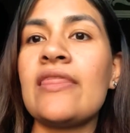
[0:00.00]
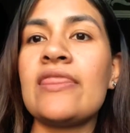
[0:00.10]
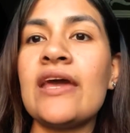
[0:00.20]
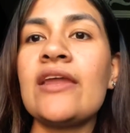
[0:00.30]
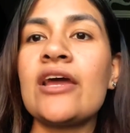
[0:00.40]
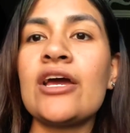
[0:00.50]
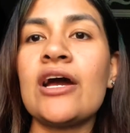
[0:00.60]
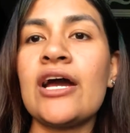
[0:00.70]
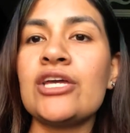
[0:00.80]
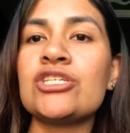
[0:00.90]
Then
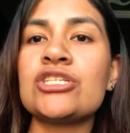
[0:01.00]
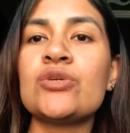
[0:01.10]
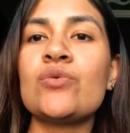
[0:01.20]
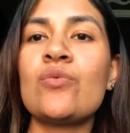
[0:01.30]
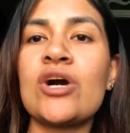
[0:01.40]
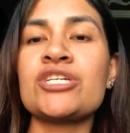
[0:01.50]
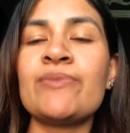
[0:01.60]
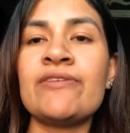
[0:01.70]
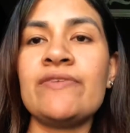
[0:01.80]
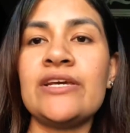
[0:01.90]
I usually wash
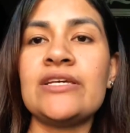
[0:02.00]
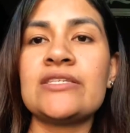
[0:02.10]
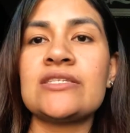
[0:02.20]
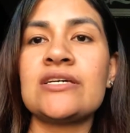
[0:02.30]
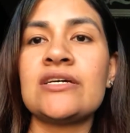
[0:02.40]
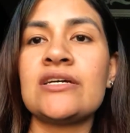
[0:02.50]
my face.